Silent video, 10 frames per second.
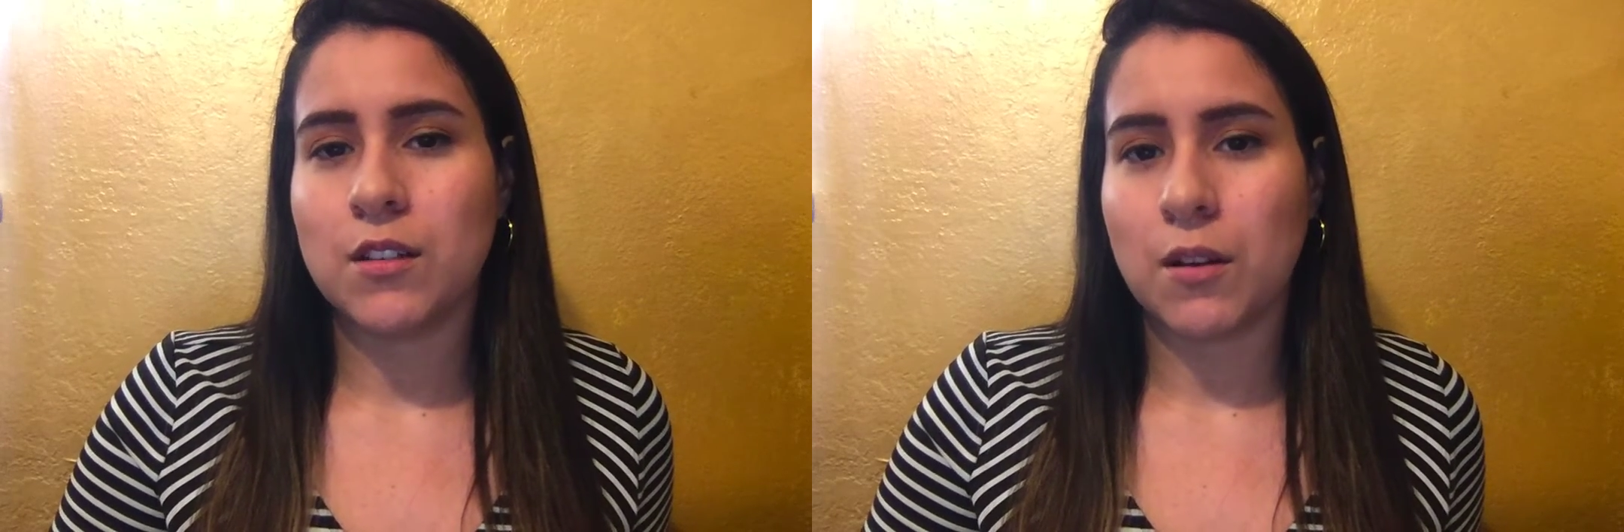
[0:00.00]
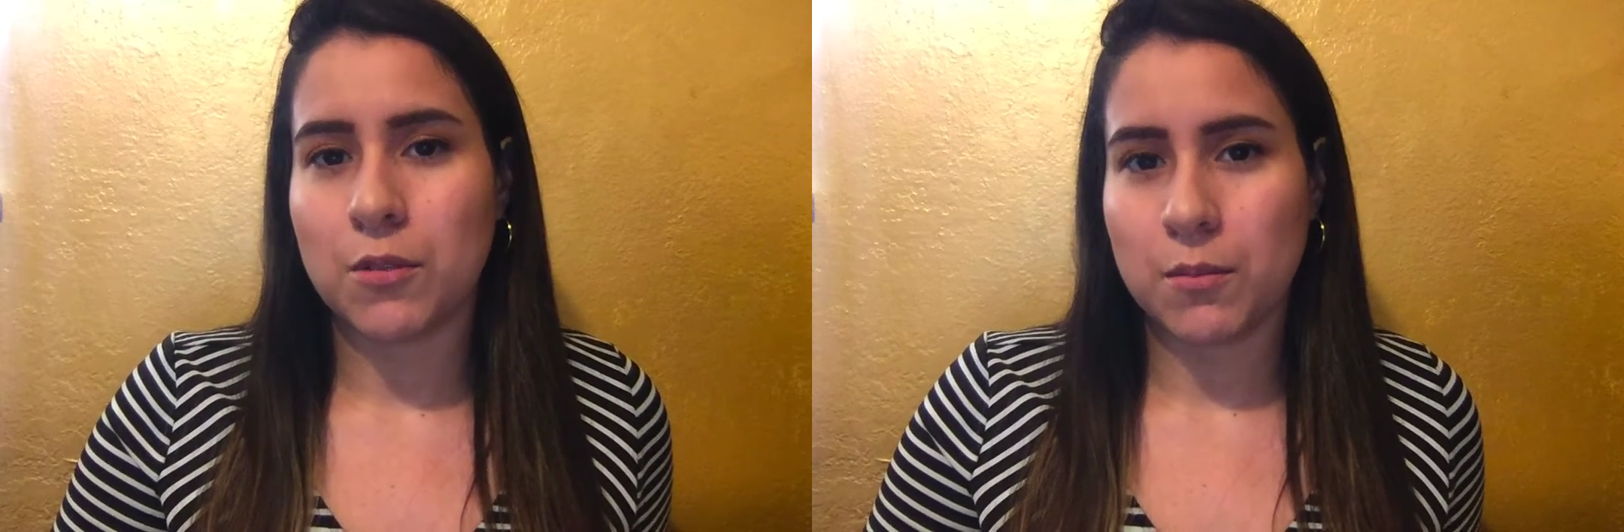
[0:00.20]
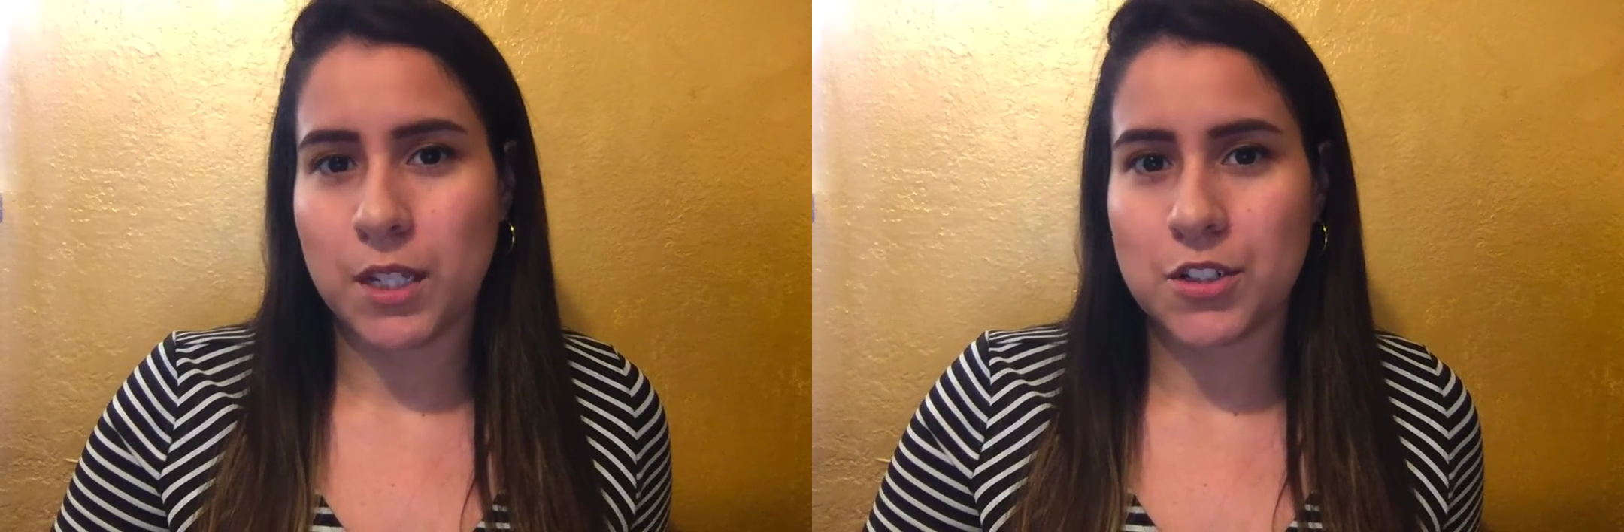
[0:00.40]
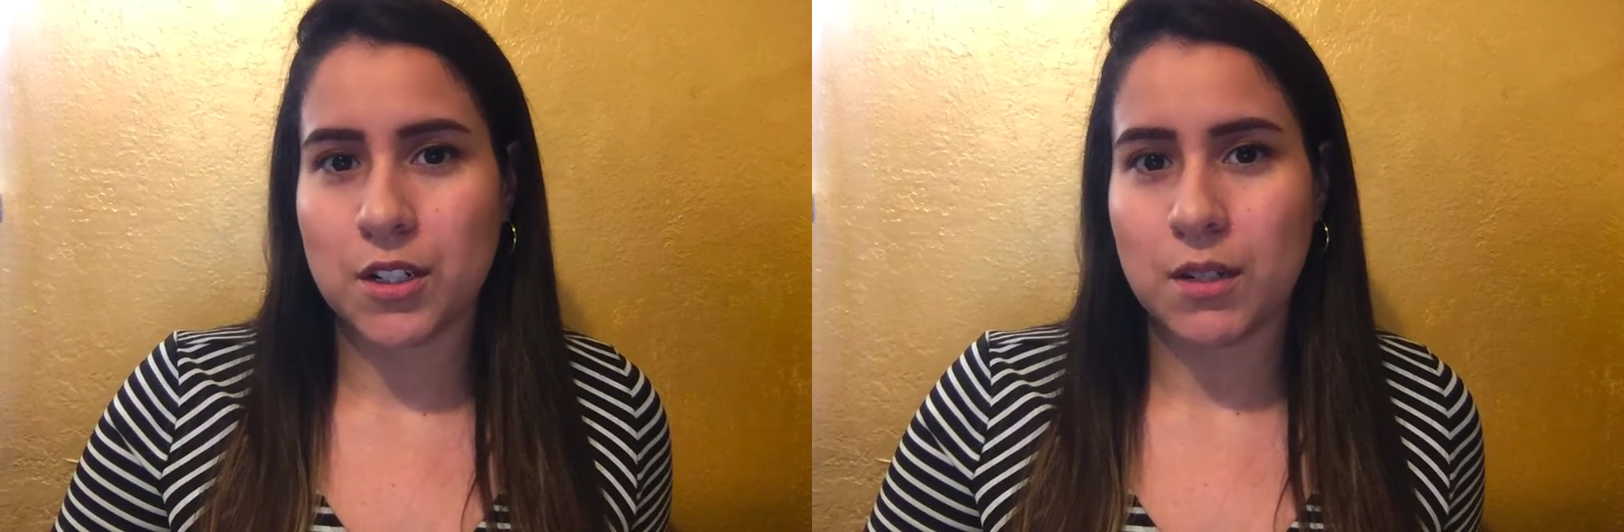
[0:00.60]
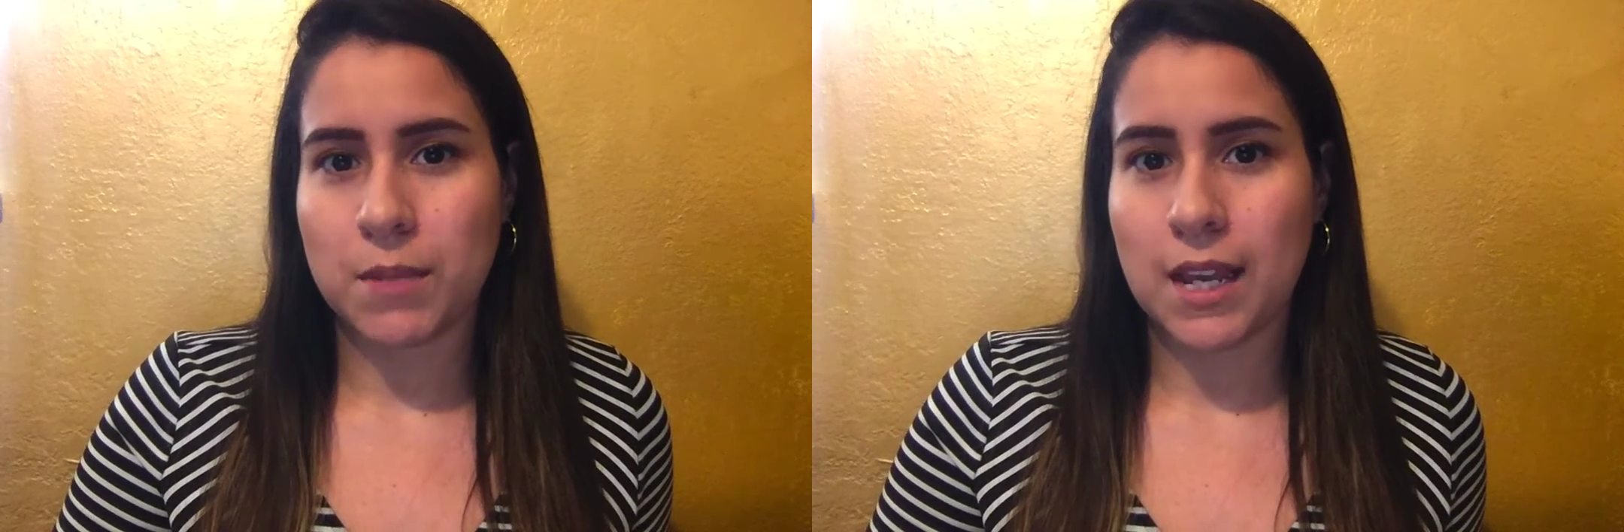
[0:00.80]
double
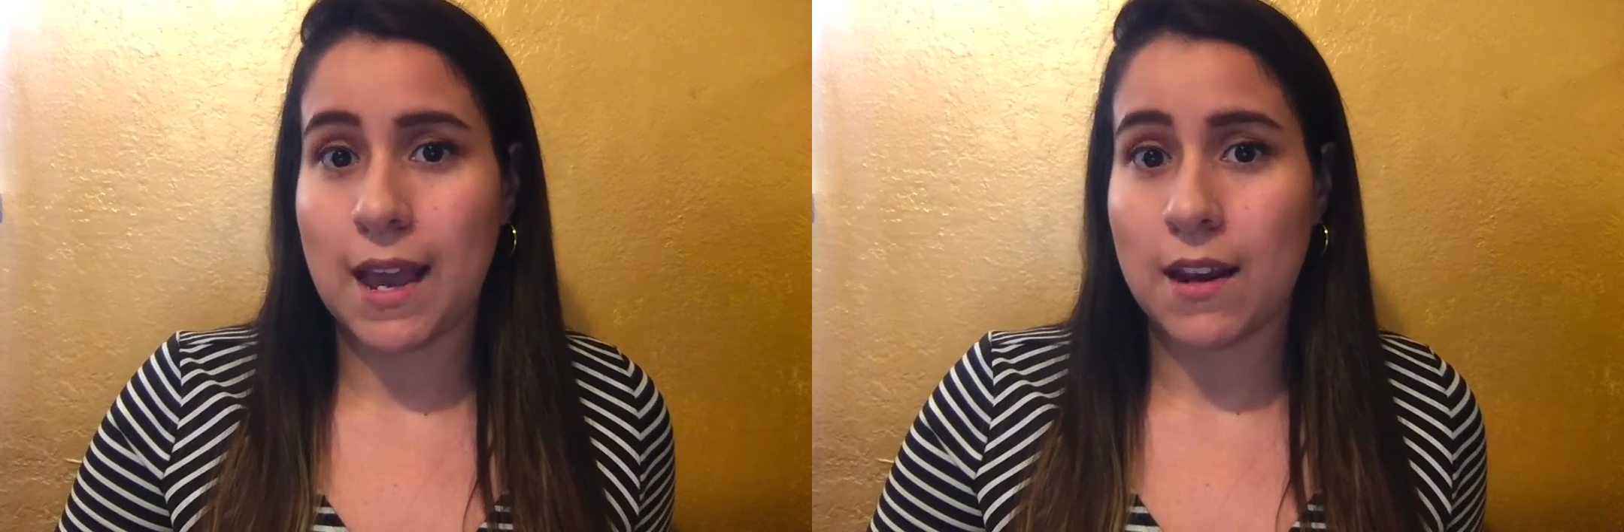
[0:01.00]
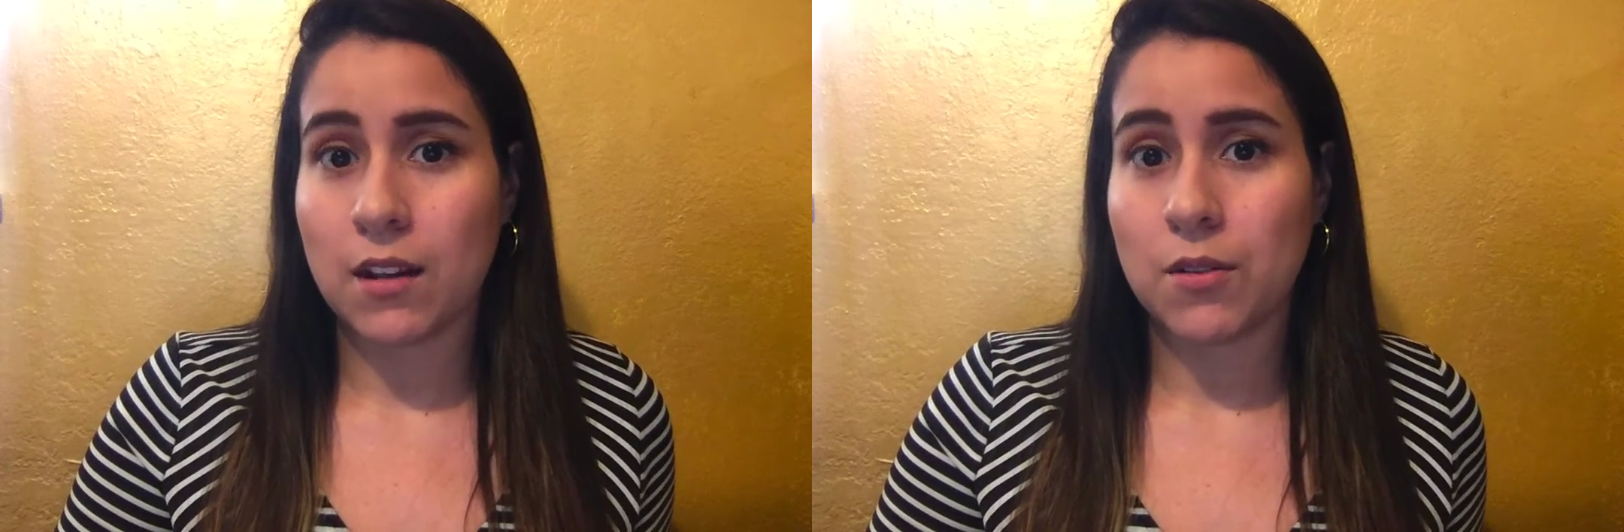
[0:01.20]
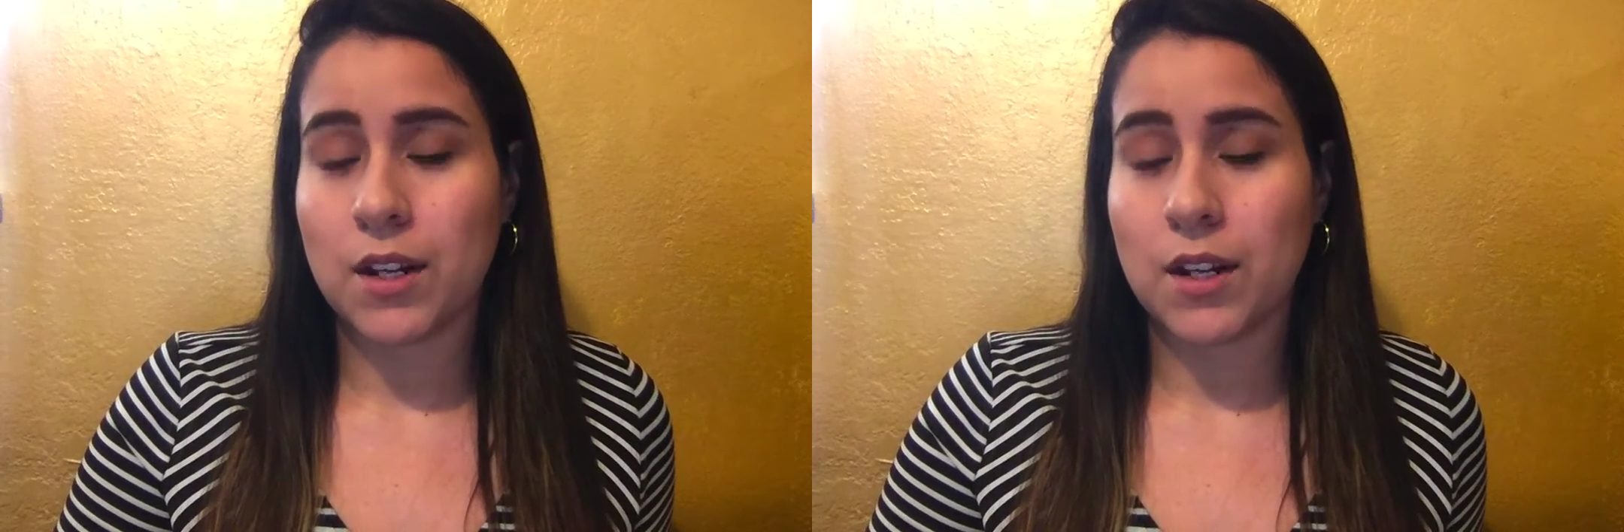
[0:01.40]
majoring in mechanical